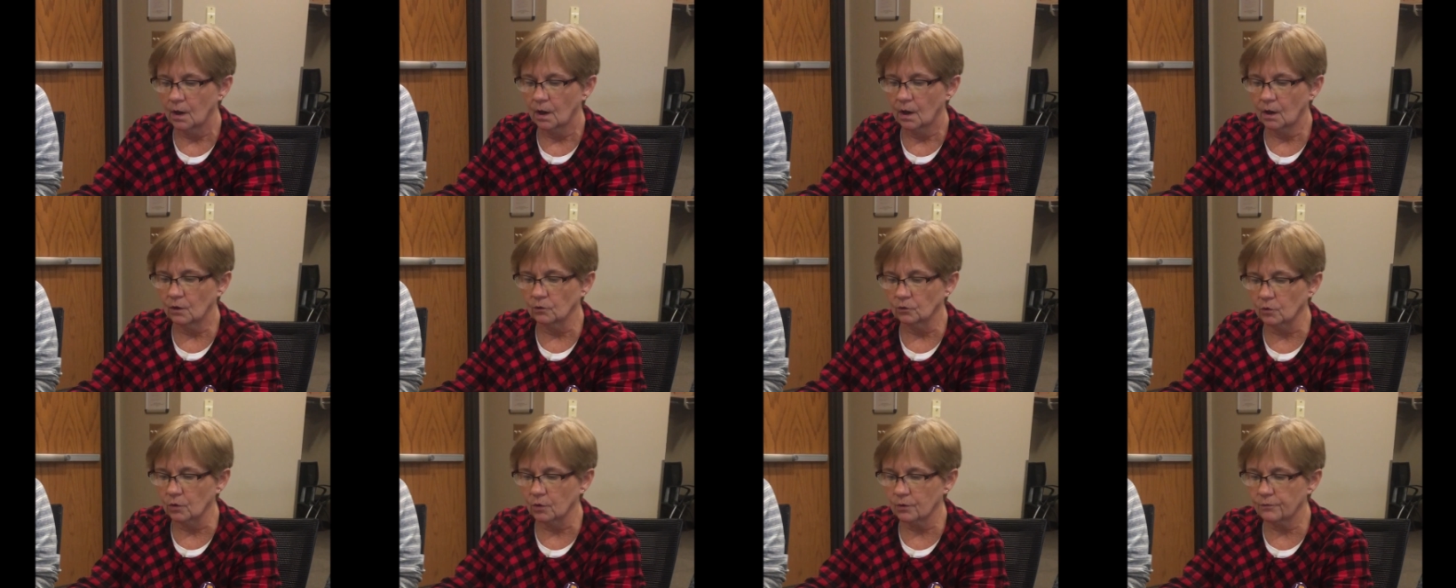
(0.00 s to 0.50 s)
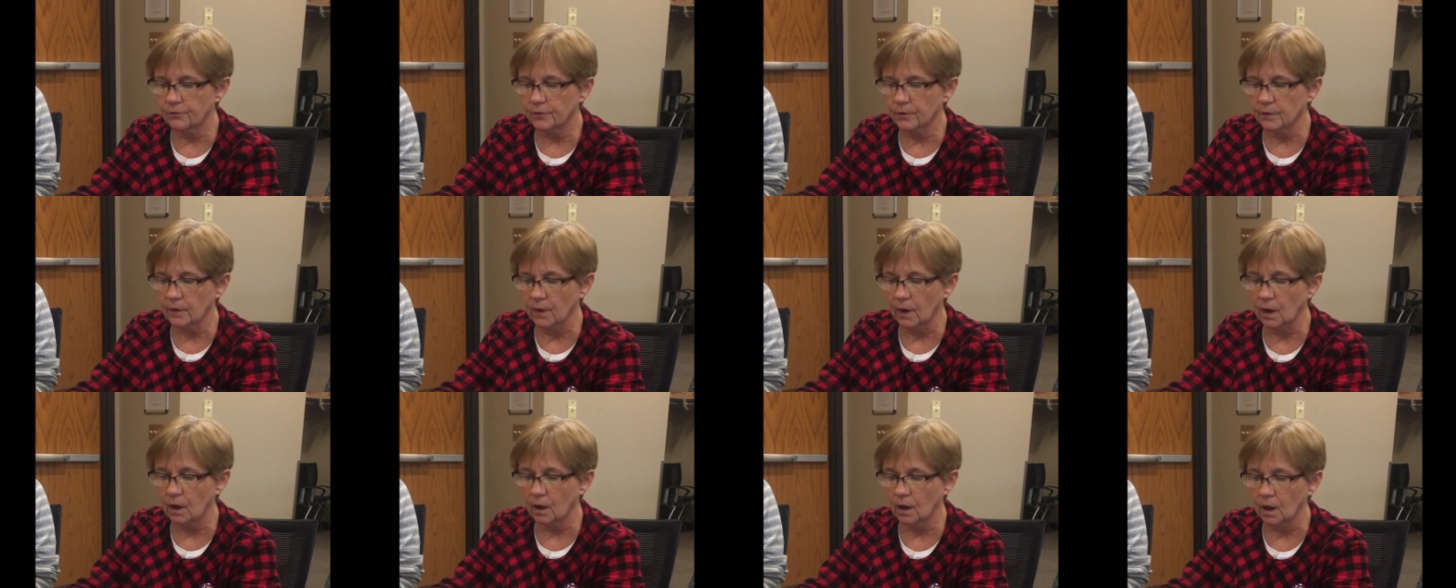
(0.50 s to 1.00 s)
and look for
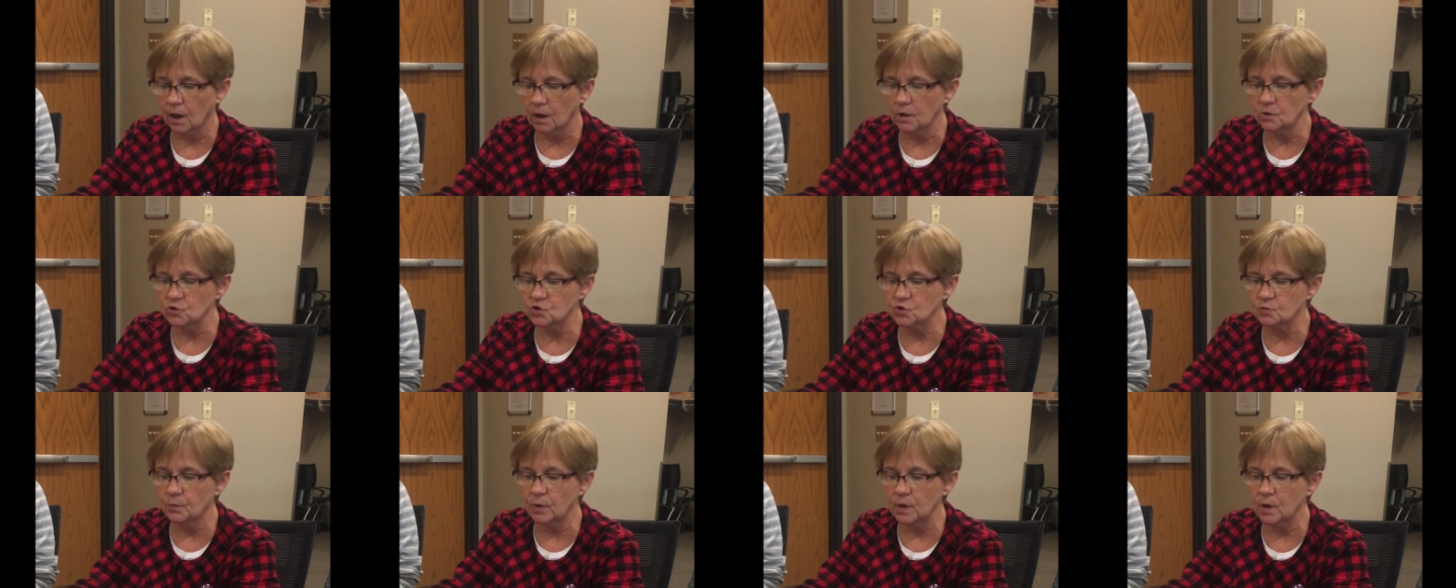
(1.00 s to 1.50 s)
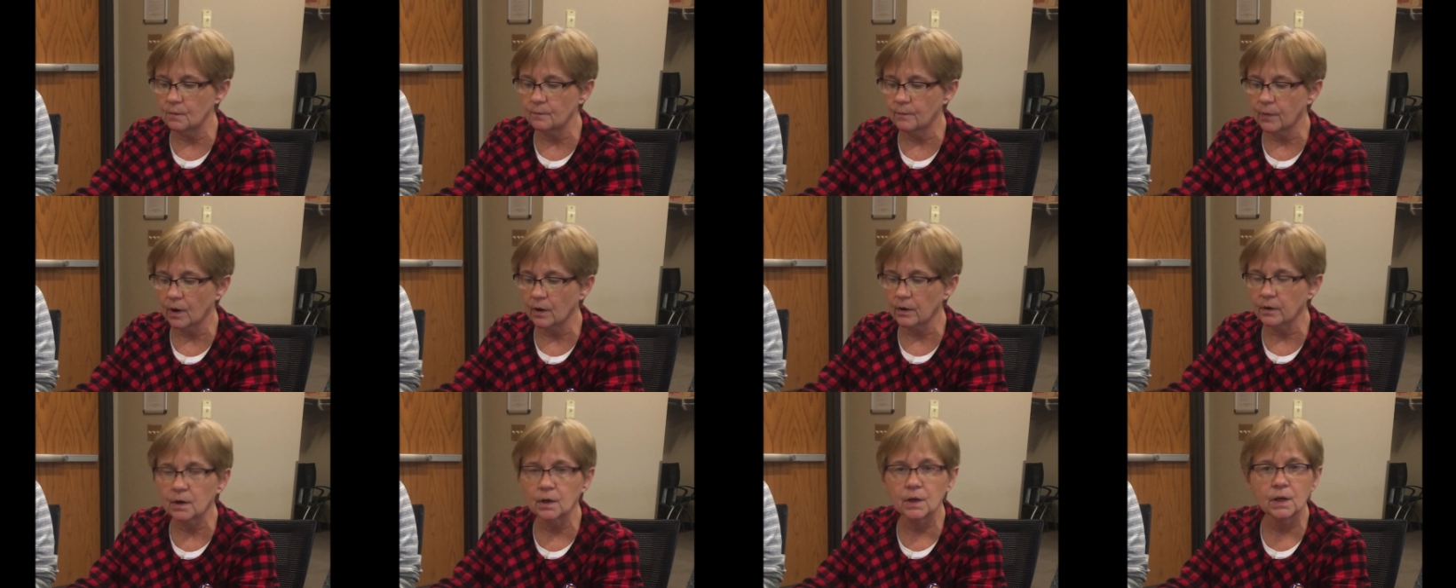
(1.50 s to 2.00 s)
the HP
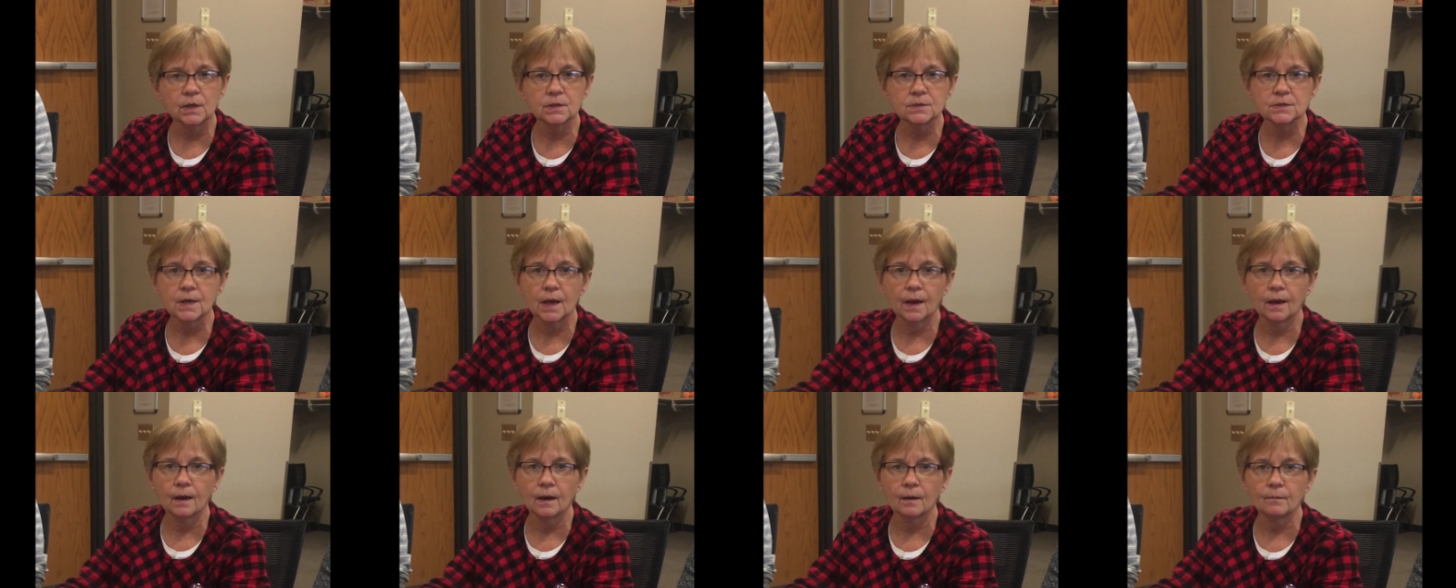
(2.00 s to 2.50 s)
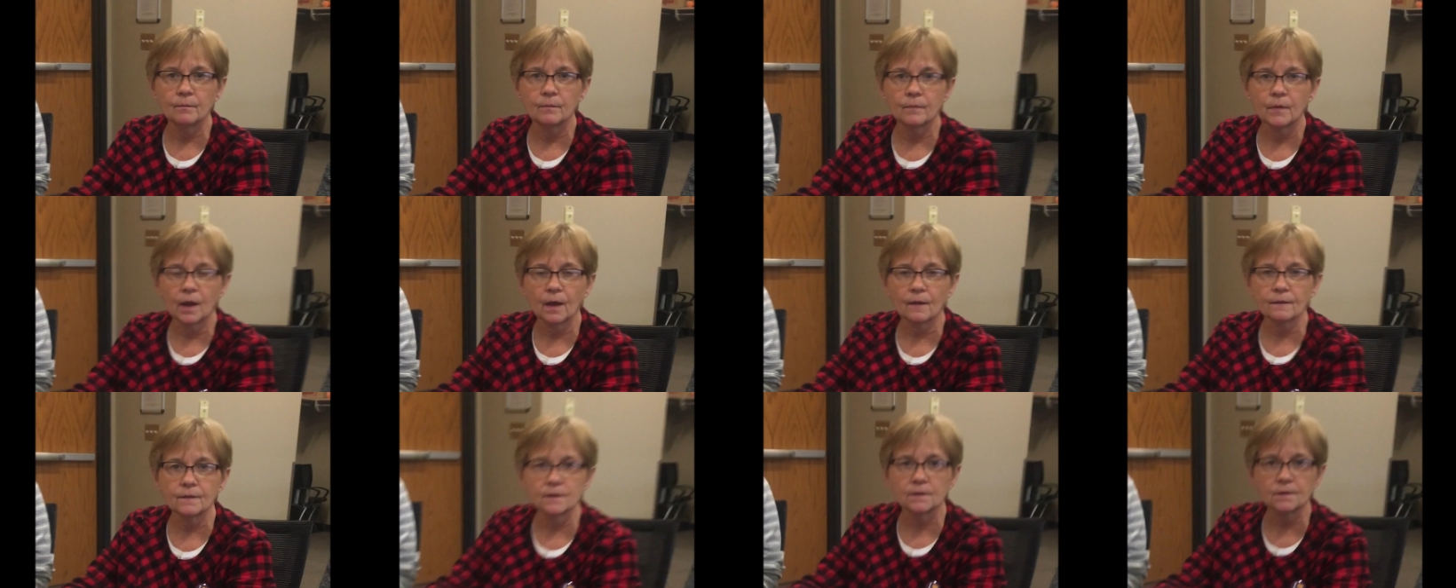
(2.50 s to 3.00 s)
bargaining tab
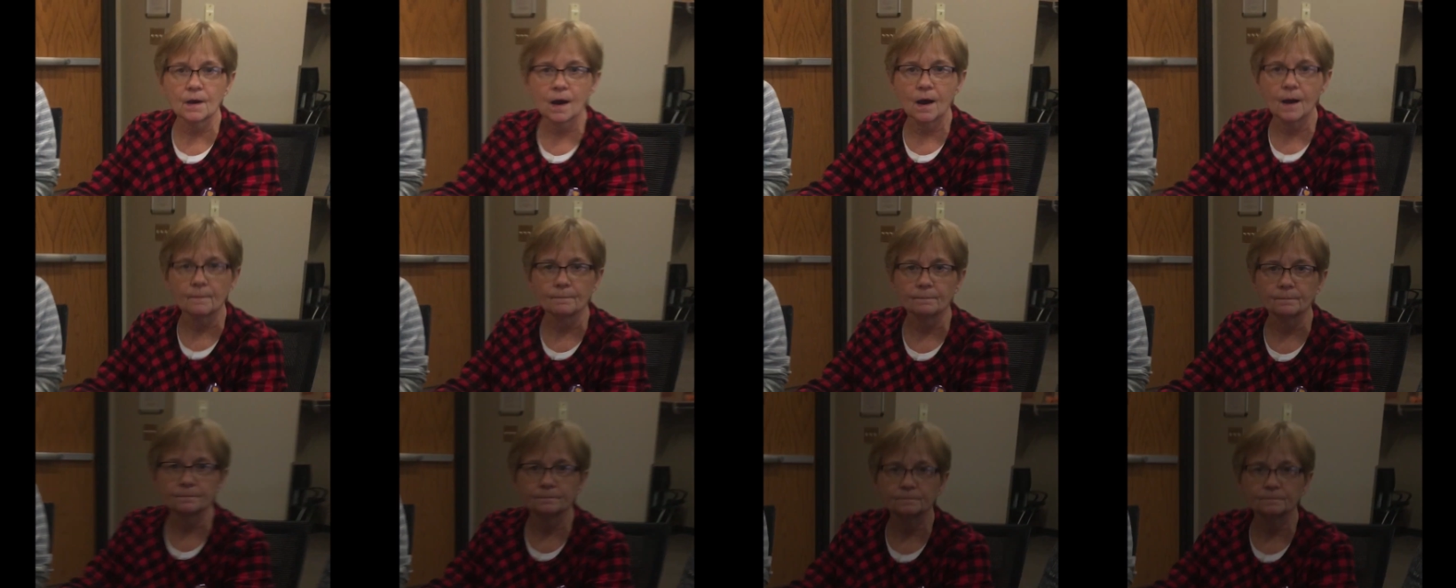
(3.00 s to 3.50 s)
at the top.